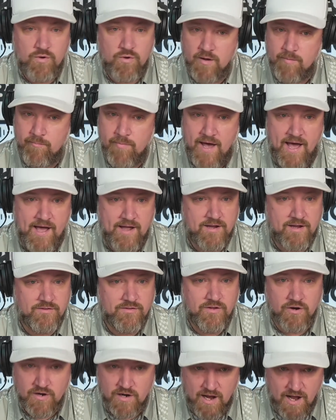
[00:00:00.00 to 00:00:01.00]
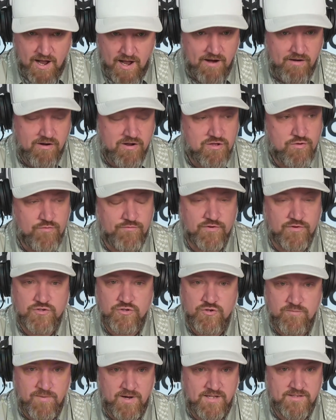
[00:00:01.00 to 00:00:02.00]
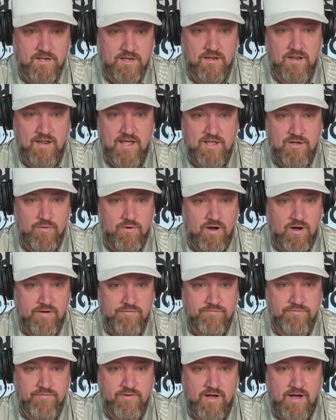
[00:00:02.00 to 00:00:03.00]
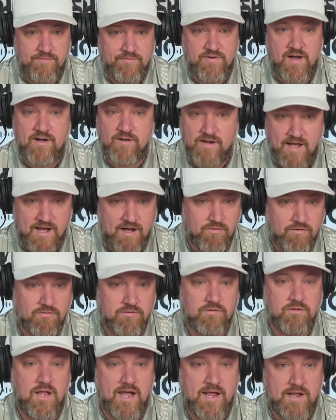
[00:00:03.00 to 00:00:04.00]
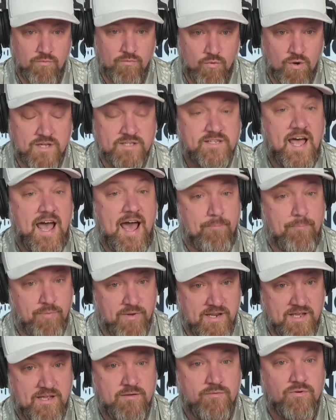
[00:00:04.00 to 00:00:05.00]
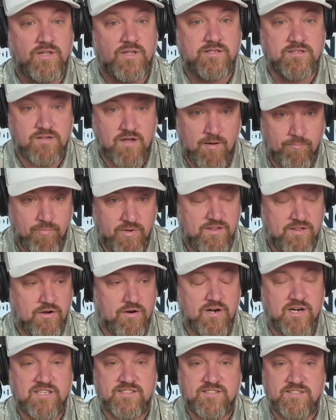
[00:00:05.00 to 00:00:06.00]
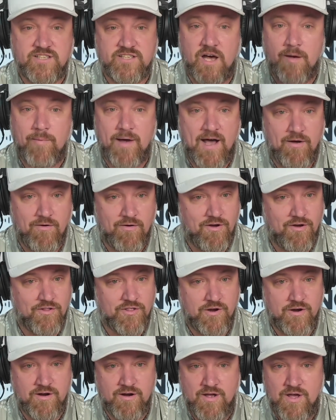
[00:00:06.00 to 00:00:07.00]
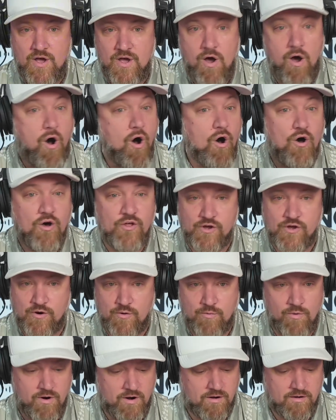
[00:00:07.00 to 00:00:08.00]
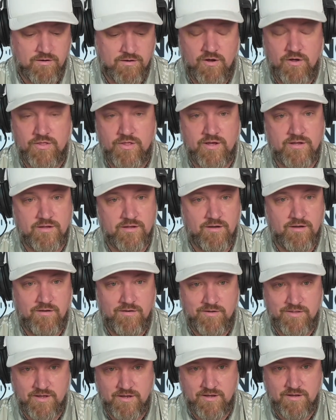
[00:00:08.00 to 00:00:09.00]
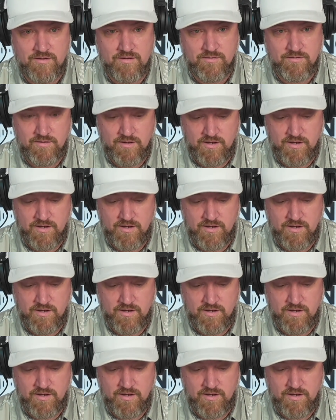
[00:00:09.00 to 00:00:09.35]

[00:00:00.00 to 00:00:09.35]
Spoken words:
come back. They're going to hire you for 2 months and lay you off. I found out what's happening with this company. They're going to sub out all their work, all the